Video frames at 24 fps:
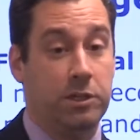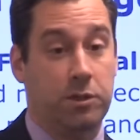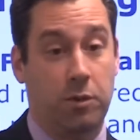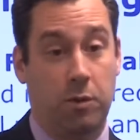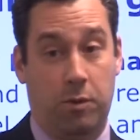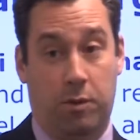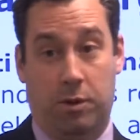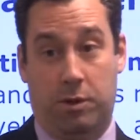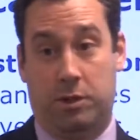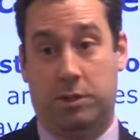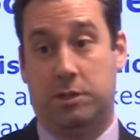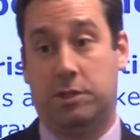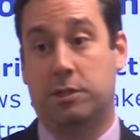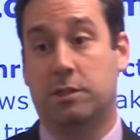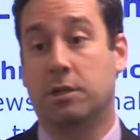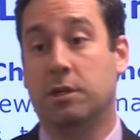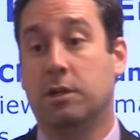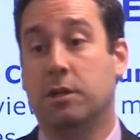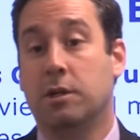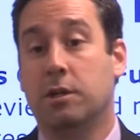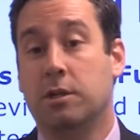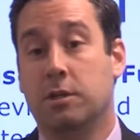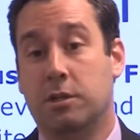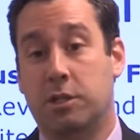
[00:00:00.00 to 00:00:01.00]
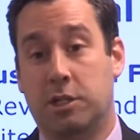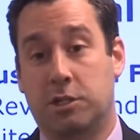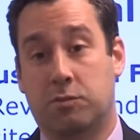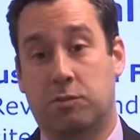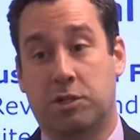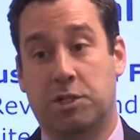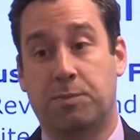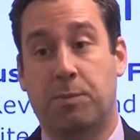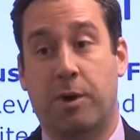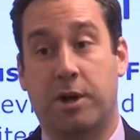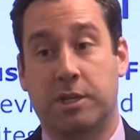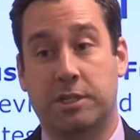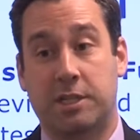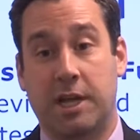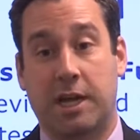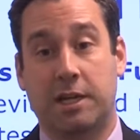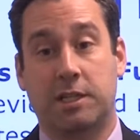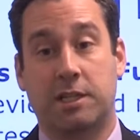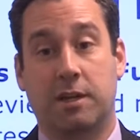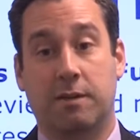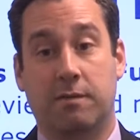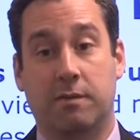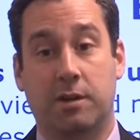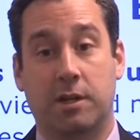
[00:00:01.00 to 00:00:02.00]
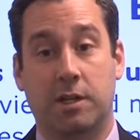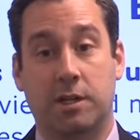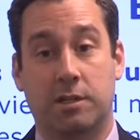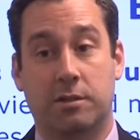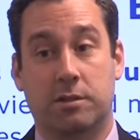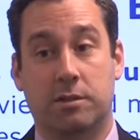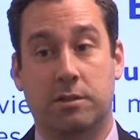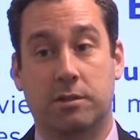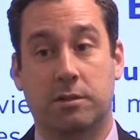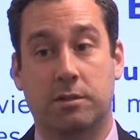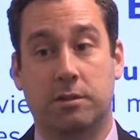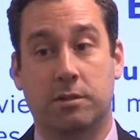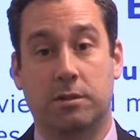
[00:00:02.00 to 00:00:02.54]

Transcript: towards these response activities.